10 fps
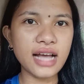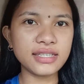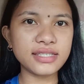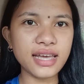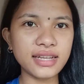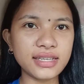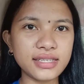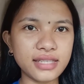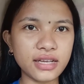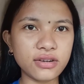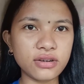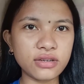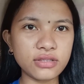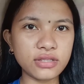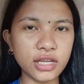and stylistic
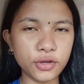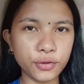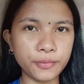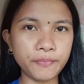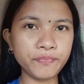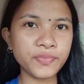continuum.